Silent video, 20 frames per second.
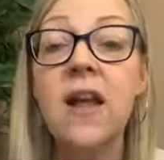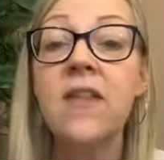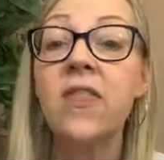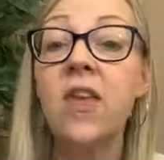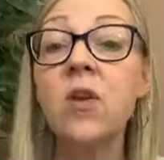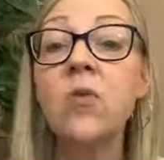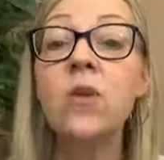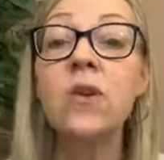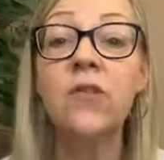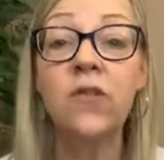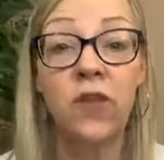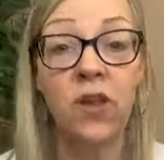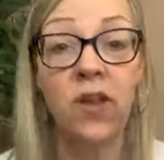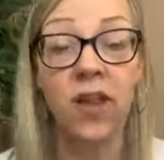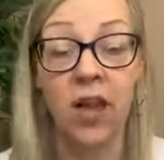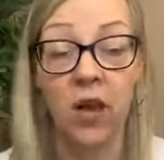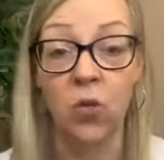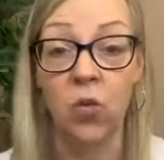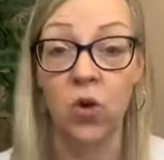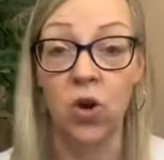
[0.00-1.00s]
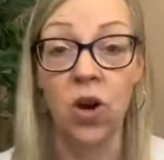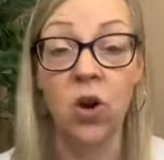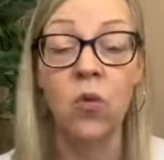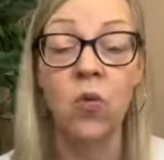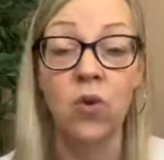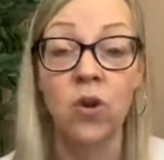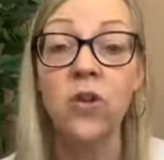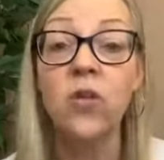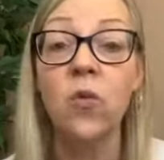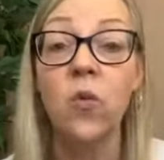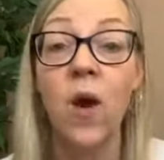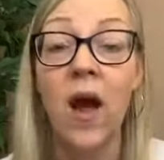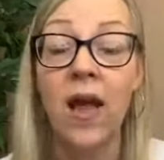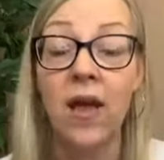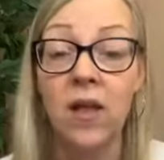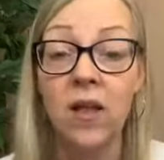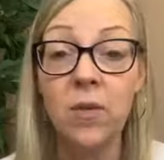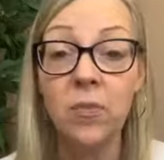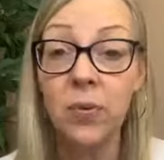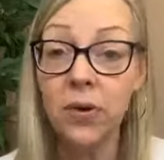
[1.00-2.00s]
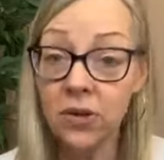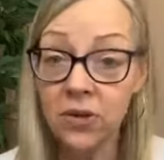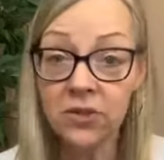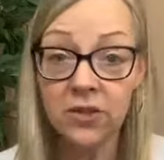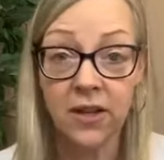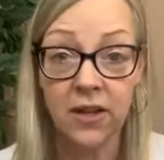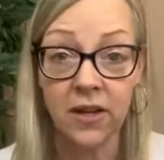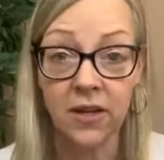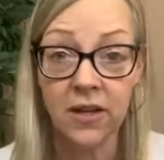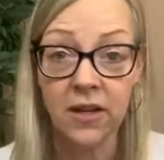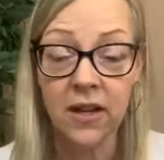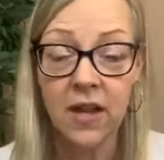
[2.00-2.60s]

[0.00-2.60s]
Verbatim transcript: then we feel like we're a worthwhile person.